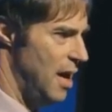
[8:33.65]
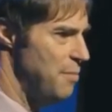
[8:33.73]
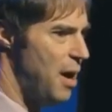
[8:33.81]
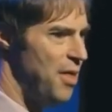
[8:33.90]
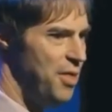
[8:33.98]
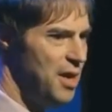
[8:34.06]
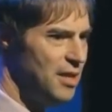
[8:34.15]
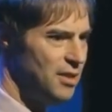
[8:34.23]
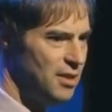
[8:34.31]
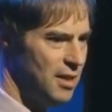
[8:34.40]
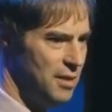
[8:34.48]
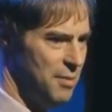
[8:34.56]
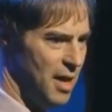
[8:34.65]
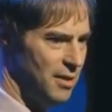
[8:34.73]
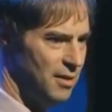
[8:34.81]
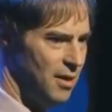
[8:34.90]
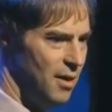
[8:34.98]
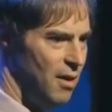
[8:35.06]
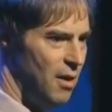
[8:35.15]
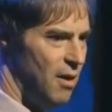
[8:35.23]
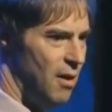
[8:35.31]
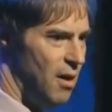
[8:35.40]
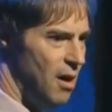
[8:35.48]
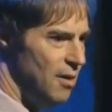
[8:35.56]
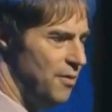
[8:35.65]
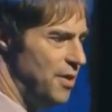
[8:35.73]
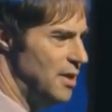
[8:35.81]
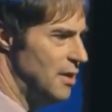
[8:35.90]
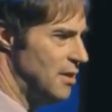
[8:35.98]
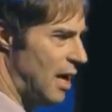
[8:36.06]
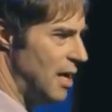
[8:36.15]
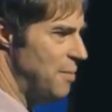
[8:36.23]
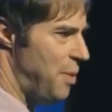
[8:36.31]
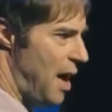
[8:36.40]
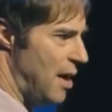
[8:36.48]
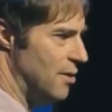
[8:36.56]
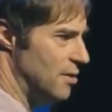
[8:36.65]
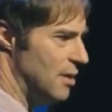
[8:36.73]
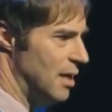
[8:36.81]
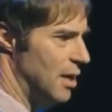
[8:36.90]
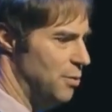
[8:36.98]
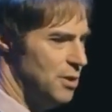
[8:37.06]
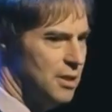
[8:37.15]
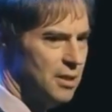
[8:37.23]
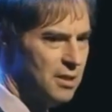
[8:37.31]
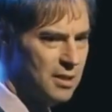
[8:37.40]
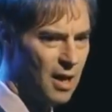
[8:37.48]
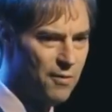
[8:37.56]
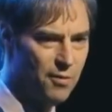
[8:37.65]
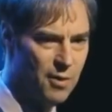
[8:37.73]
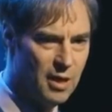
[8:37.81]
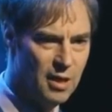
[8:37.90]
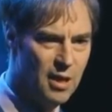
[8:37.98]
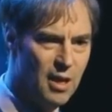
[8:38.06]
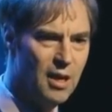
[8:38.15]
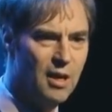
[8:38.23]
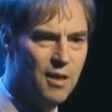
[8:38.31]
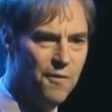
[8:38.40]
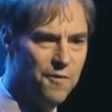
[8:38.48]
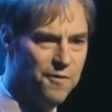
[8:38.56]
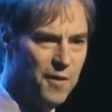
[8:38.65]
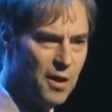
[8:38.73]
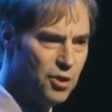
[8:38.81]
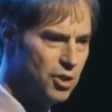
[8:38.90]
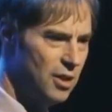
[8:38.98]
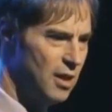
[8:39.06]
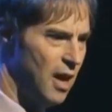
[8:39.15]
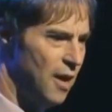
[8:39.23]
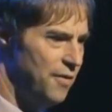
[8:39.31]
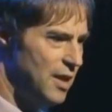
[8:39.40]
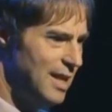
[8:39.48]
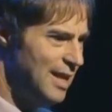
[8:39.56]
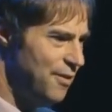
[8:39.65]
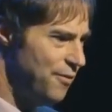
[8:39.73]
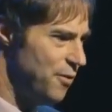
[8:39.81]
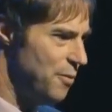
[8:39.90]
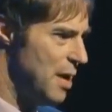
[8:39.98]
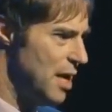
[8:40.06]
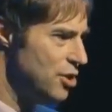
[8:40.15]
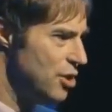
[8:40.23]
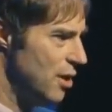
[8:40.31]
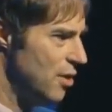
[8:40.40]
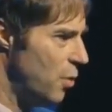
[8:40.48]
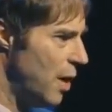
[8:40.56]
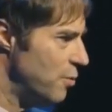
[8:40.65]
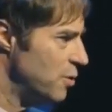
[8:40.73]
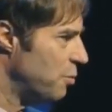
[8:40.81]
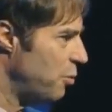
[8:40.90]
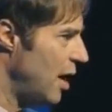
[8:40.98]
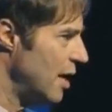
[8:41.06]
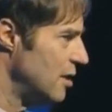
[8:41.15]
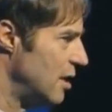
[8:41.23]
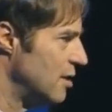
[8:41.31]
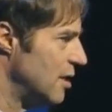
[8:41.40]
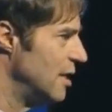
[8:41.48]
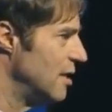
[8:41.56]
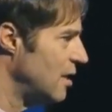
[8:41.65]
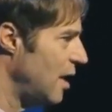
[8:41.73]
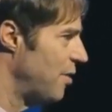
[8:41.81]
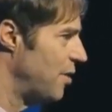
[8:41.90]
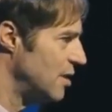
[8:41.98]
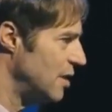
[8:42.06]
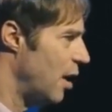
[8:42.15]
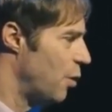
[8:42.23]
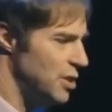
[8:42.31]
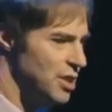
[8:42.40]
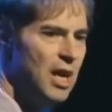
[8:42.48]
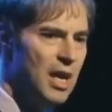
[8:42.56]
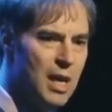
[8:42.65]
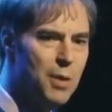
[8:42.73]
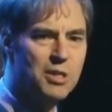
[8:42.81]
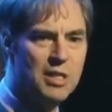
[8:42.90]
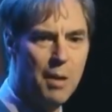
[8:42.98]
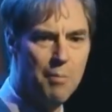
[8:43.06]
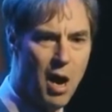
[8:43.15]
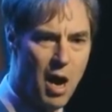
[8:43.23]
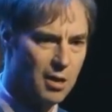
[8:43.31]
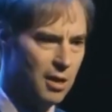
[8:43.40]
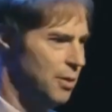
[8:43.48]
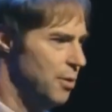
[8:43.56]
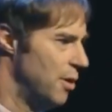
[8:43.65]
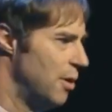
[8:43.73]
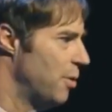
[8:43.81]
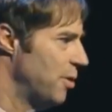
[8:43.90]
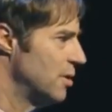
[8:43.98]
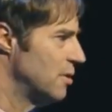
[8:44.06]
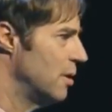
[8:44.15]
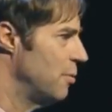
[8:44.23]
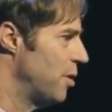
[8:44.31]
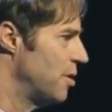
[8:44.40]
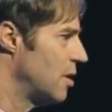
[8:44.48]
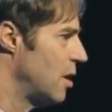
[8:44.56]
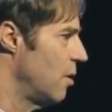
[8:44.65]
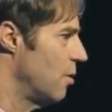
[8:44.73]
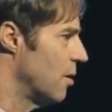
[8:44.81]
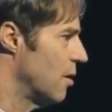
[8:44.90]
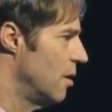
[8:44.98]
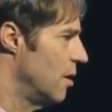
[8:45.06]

And by this, he meant all of the design patterns that he was discovering in the function of the information and the way it was processed inside the cell, which he was now modeling with, with, his, with his code.